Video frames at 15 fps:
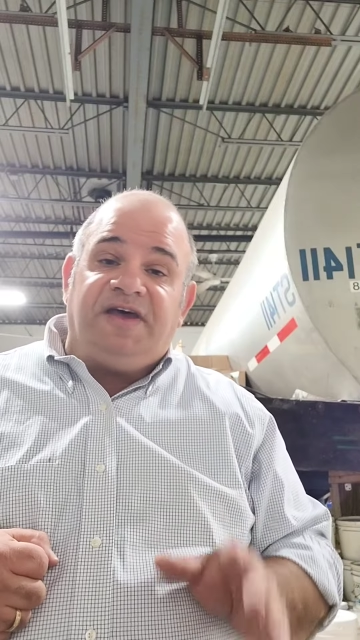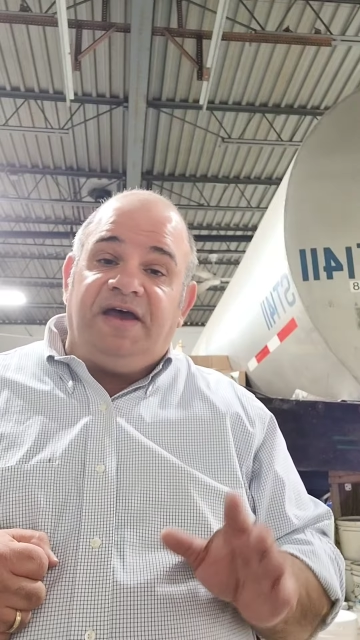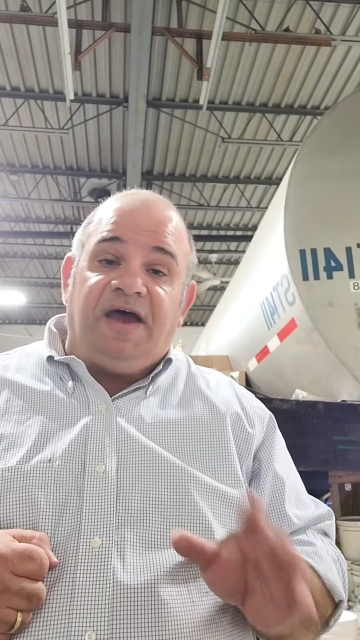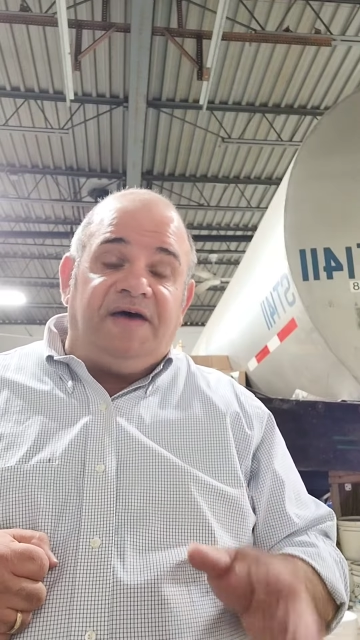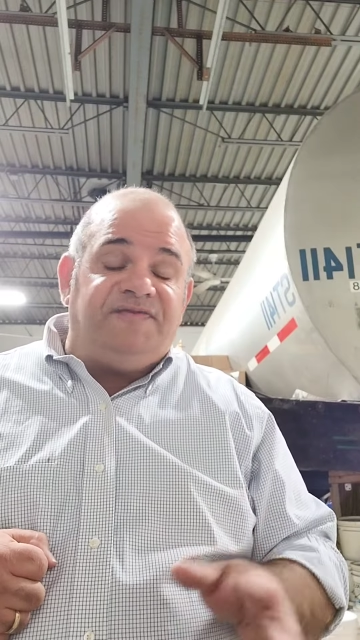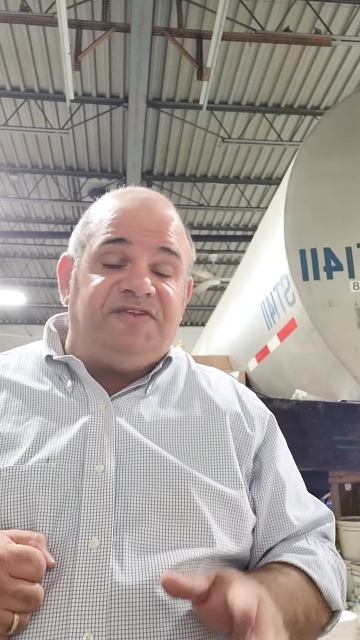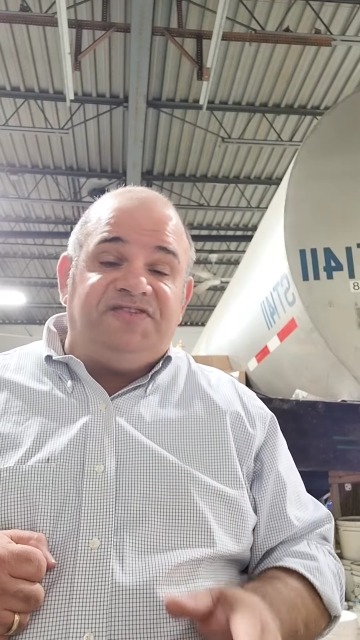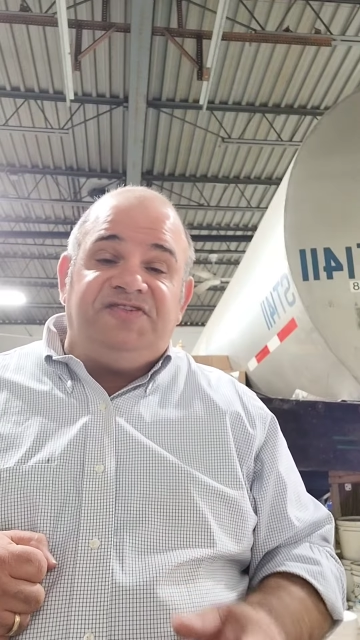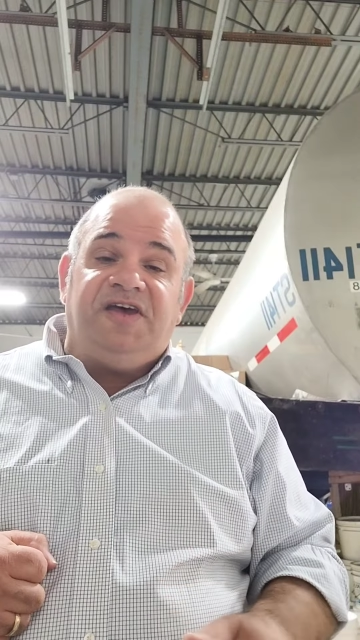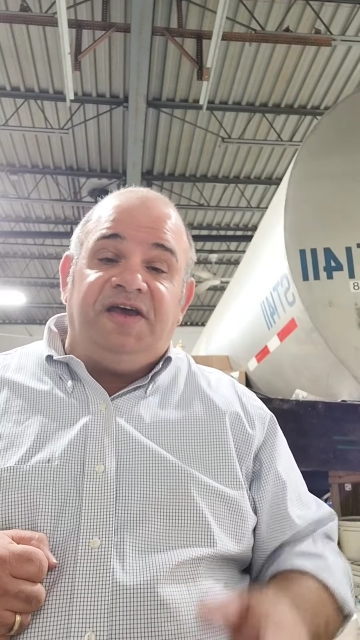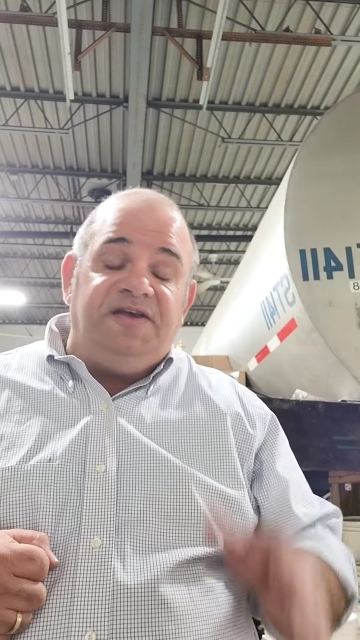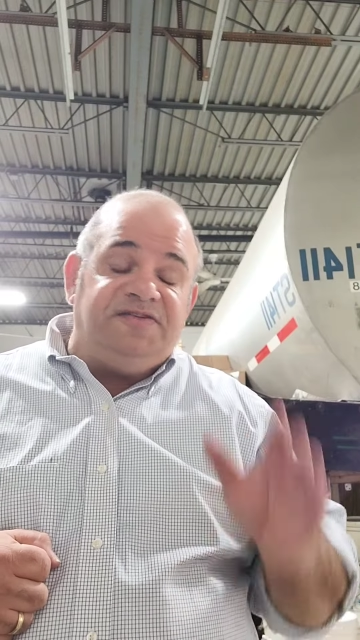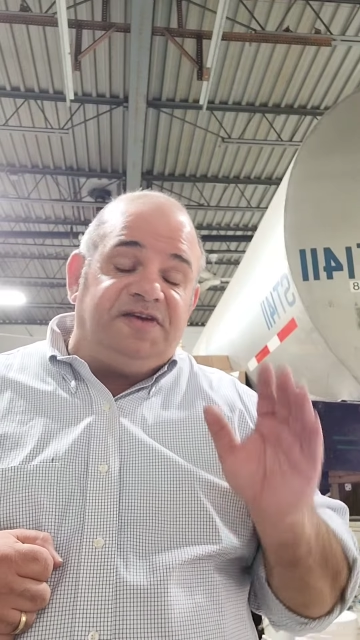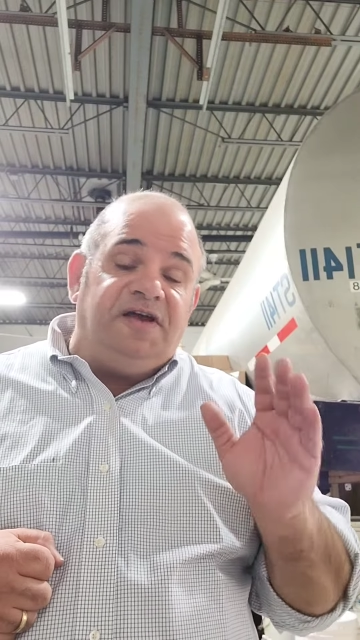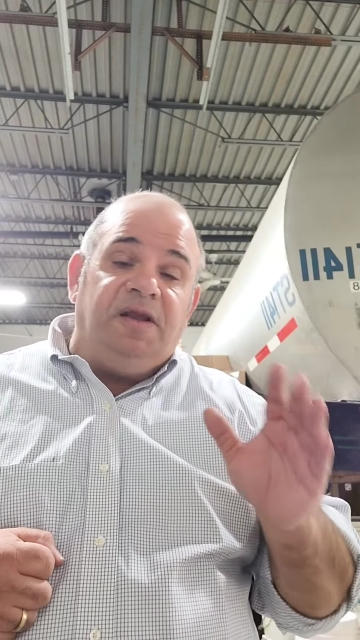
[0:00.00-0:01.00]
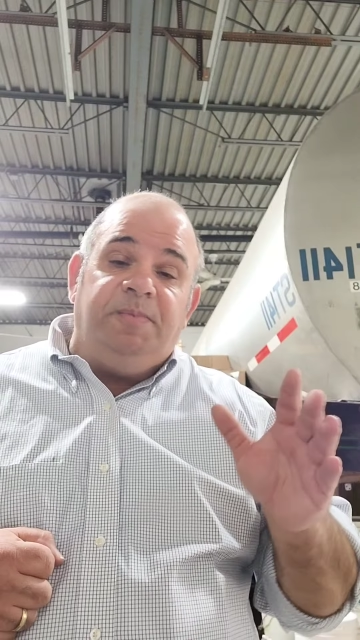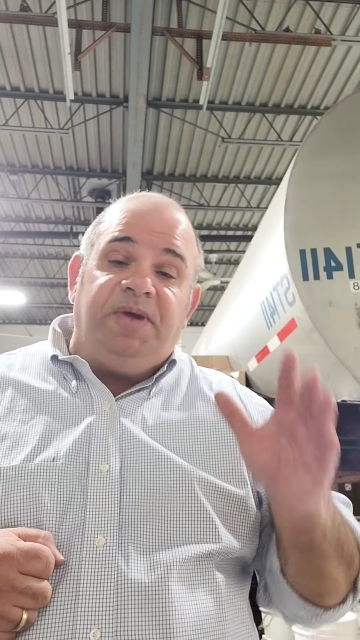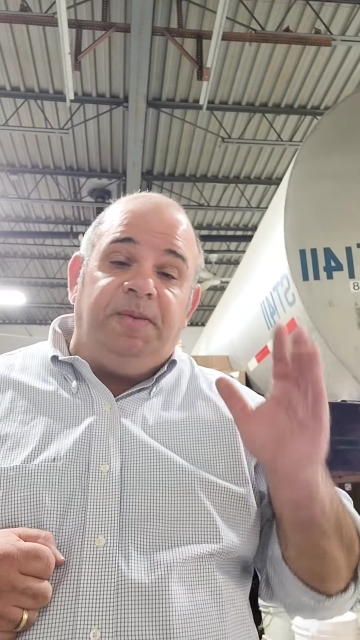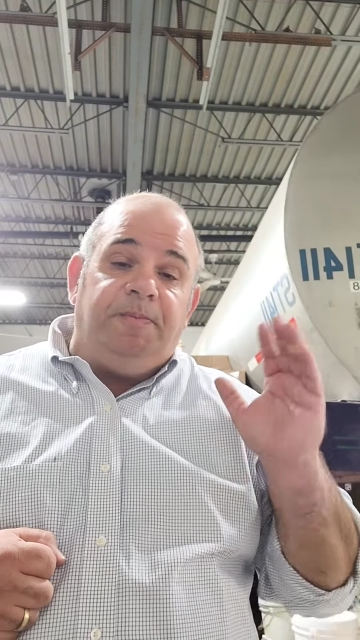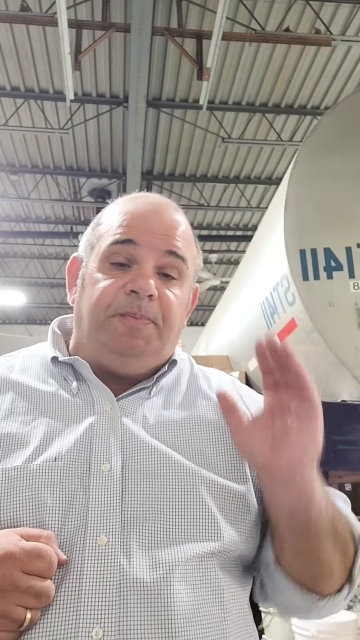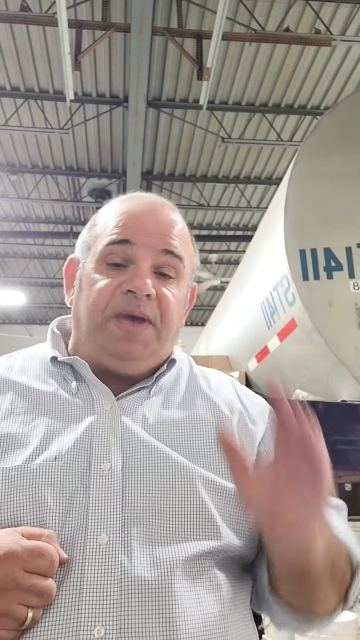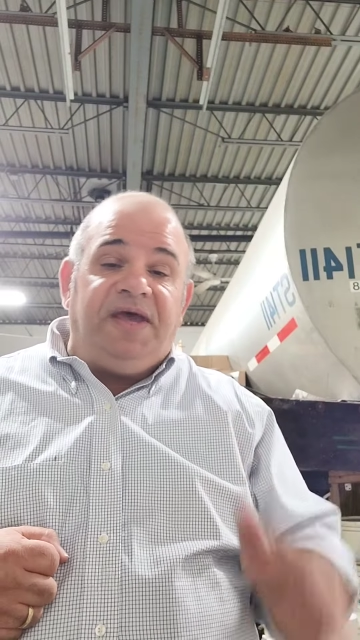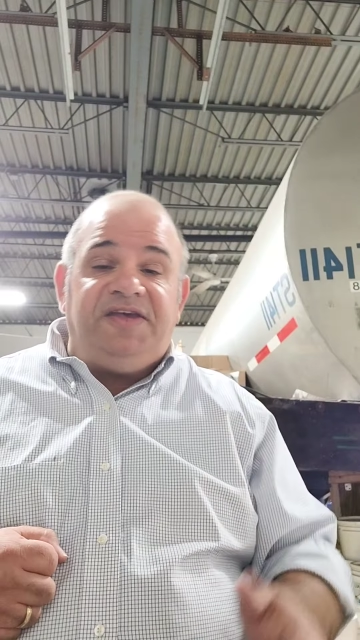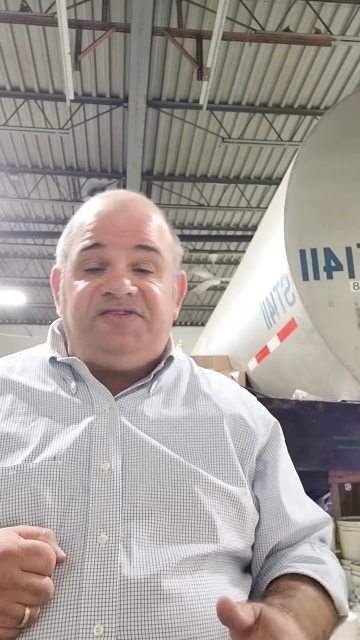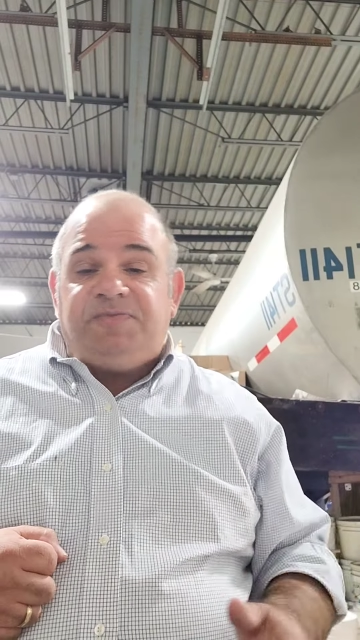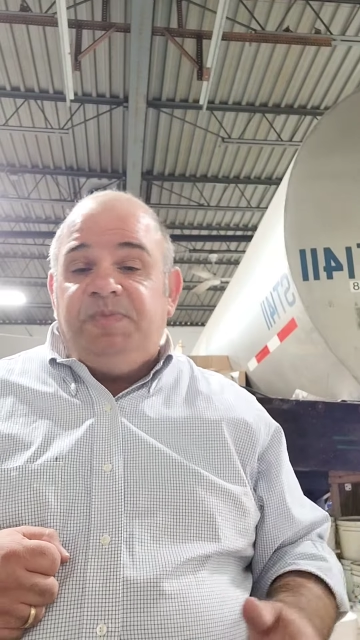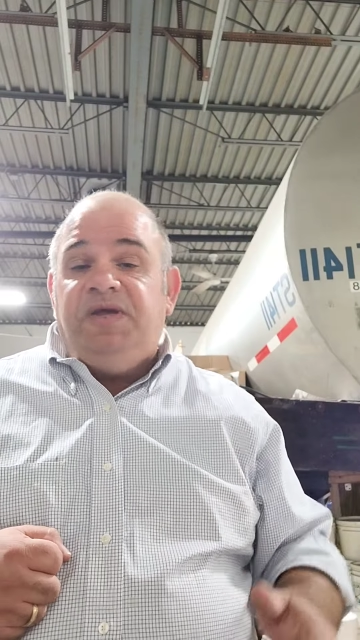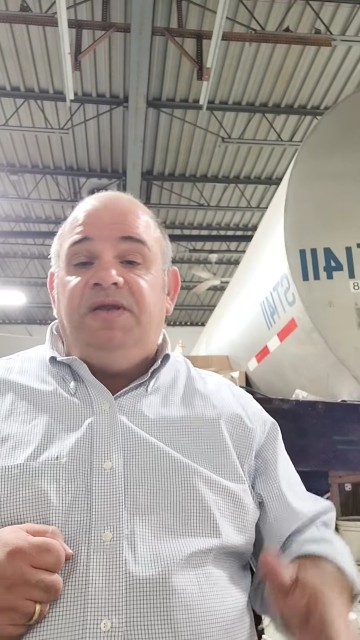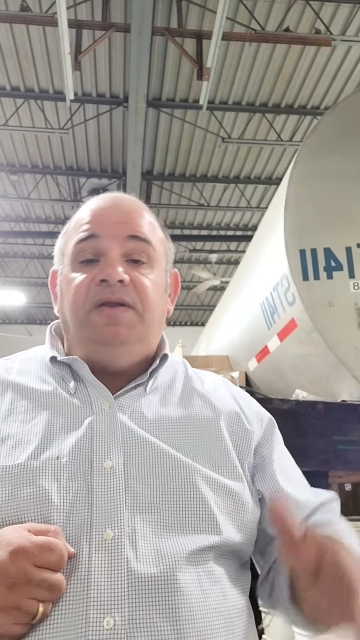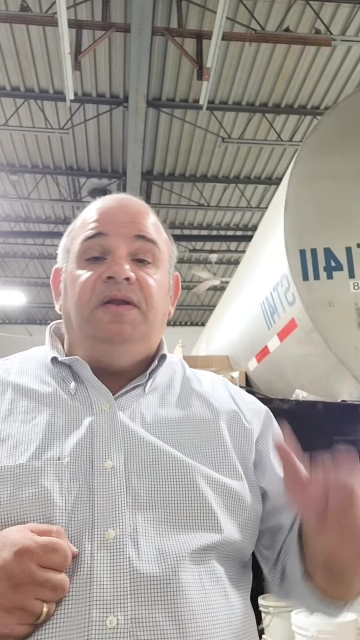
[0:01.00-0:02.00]
I have to say, is going to be
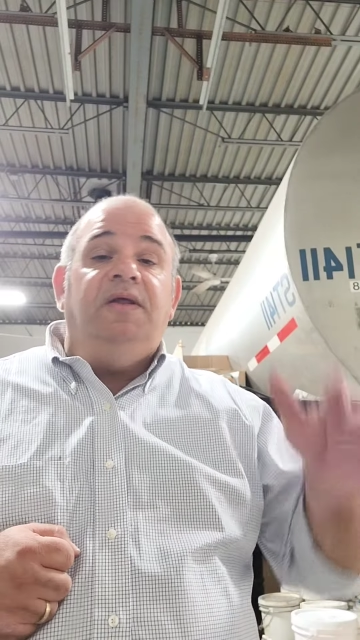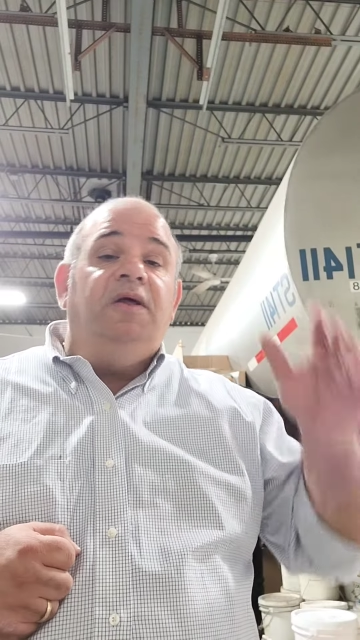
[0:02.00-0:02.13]
basement,